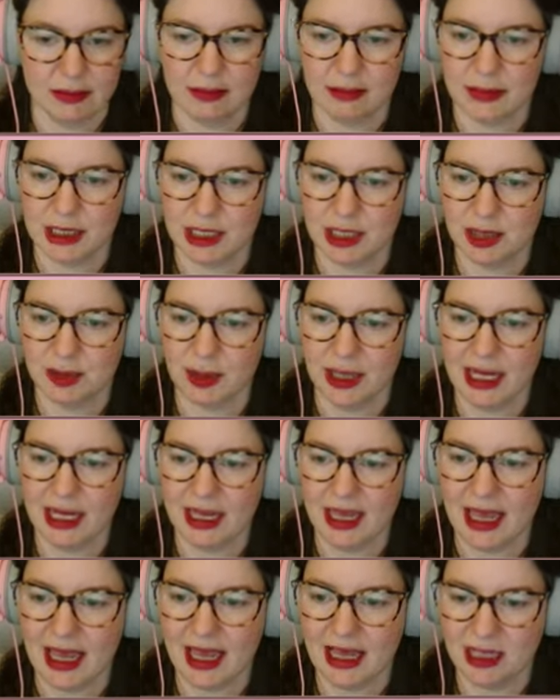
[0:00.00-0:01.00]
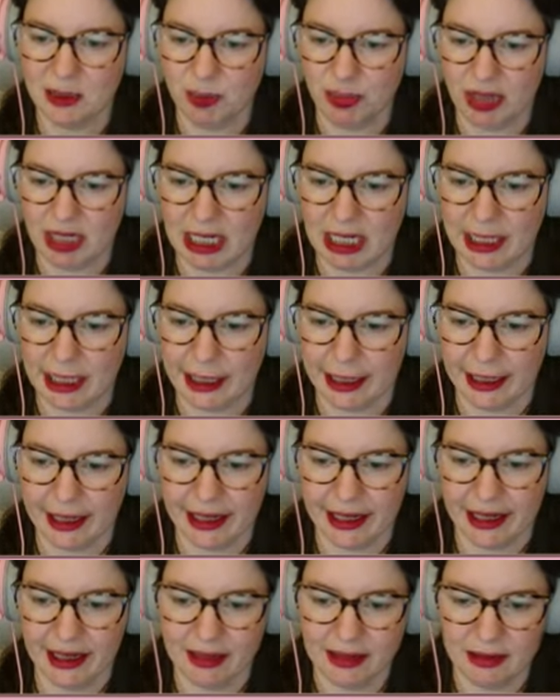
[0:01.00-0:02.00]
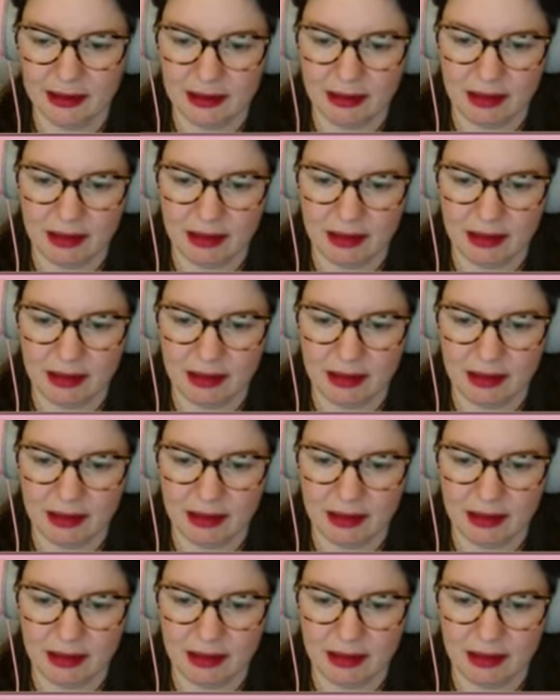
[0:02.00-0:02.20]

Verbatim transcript: Sweet. Yeah, it's pretty good.